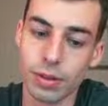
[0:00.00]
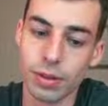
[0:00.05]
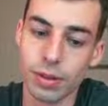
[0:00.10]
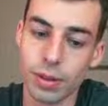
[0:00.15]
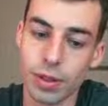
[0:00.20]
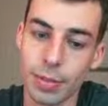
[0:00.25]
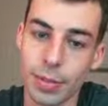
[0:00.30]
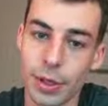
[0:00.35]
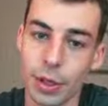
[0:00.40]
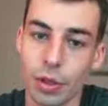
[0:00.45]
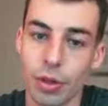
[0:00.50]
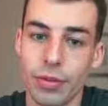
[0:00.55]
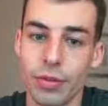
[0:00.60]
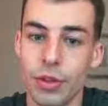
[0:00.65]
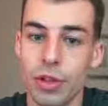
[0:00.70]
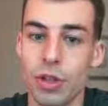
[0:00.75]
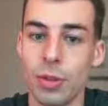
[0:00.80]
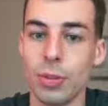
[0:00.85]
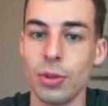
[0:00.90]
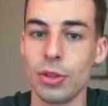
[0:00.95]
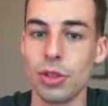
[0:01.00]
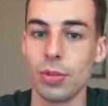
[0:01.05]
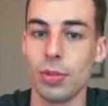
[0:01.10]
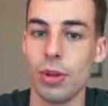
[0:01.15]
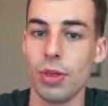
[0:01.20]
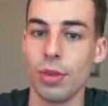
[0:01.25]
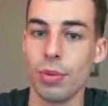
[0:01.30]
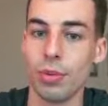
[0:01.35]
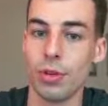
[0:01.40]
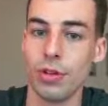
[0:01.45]
The bigger of the two numbers could be
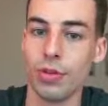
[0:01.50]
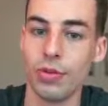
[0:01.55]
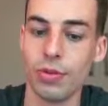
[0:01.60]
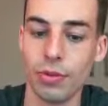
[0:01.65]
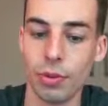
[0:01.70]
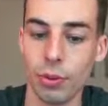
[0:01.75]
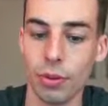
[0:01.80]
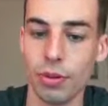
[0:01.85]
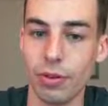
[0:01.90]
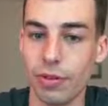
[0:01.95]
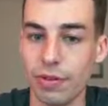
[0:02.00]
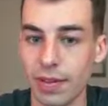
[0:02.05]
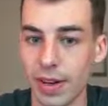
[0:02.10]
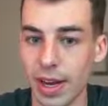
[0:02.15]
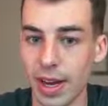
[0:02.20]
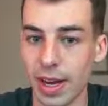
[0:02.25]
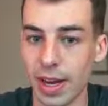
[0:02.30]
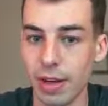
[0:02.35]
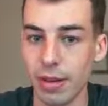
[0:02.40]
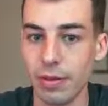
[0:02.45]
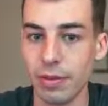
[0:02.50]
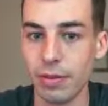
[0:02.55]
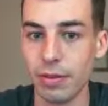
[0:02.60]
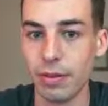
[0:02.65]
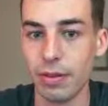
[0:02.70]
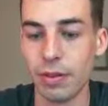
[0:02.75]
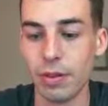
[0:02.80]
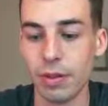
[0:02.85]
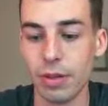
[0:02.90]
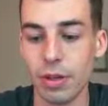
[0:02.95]
3, 4, 5,
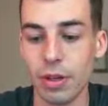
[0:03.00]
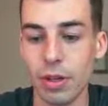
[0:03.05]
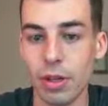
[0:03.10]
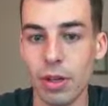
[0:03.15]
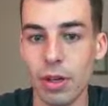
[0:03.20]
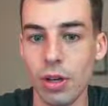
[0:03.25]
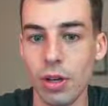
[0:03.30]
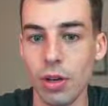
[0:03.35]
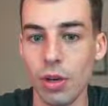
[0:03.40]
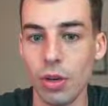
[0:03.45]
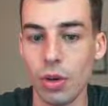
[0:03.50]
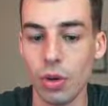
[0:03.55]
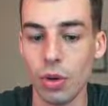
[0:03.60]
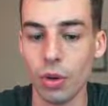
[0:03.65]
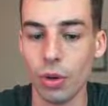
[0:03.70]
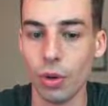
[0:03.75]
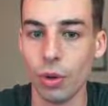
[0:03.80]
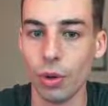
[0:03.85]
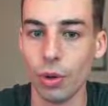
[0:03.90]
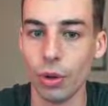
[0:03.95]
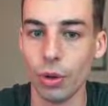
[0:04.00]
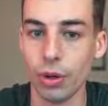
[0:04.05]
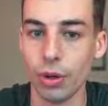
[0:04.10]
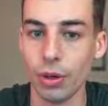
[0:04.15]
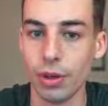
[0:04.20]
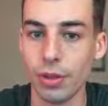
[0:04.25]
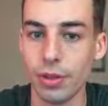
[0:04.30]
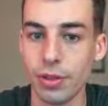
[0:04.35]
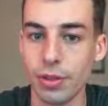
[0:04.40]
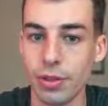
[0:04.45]

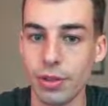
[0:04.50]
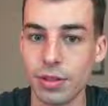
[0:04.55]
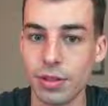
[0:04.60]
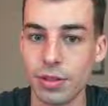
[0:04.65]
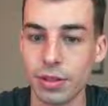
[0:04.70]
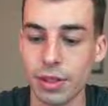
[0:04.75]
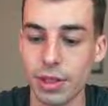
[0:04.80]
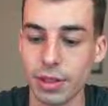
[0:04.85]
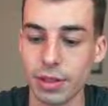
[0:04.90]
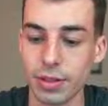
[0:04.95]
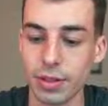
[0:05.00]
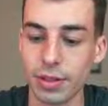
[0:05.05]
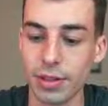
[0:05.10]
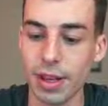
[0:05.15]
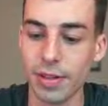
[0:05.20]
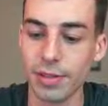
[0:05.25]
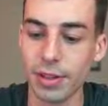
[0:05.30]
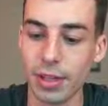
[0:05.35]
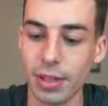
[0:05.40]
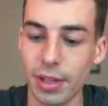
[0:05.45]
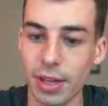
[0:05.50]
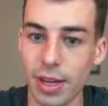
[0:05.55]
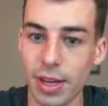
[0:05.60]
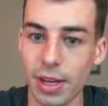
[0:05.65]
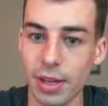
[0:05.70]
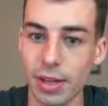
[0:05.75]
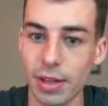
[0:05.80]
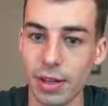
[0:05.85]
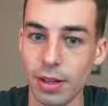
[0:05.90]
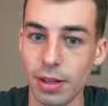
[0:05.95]
or 6, 7,
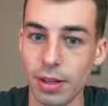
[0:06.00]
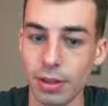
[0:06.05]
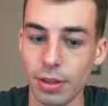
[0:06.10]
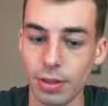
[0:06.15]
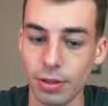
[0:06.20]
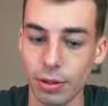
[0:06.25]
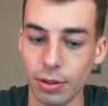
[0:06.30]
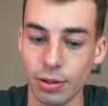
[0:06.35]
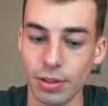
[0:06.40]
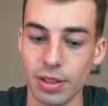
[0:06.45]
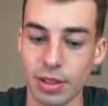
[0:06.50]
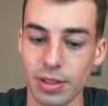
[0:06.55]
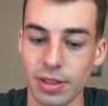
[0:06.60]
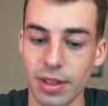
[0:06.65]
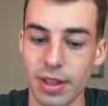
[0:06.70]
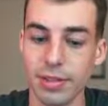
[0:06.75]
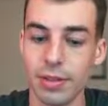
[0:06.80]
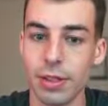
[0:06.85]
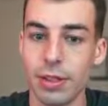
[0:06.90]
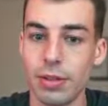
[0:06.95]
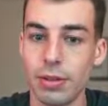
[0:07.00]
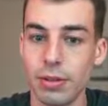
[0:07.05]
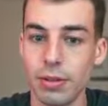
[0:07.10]
or 6, 7.